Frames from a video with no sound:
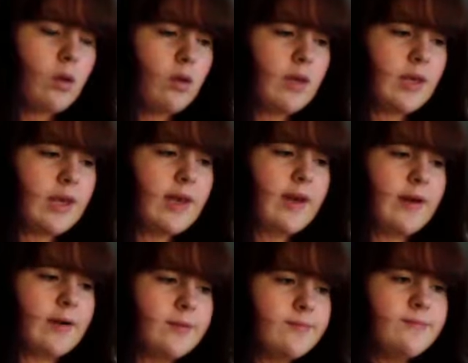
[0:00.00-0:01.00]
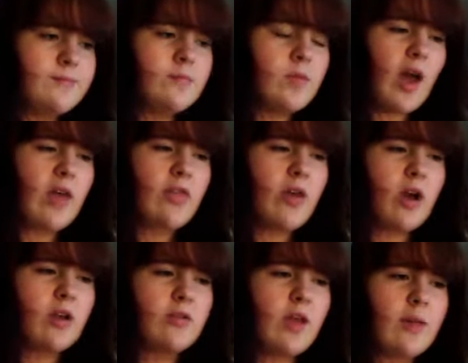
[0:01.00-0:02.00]
yeah, I
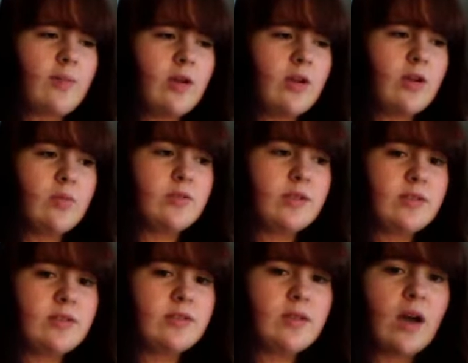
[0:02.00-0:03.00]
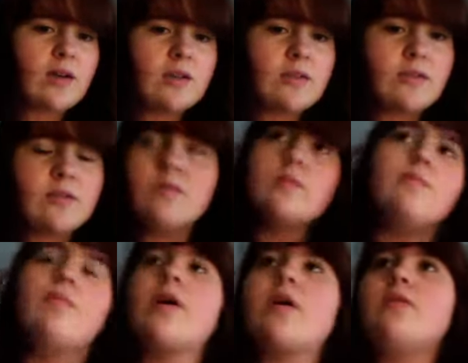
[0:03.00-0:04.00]
thought that period was gonna suck because
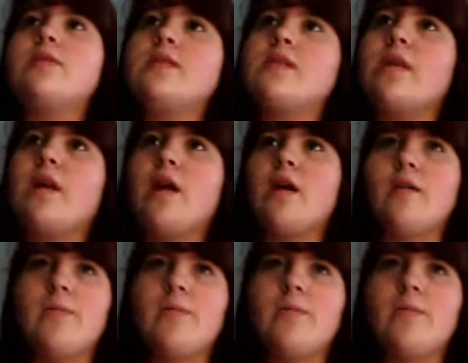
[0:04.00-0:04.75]
Becca wasn't there,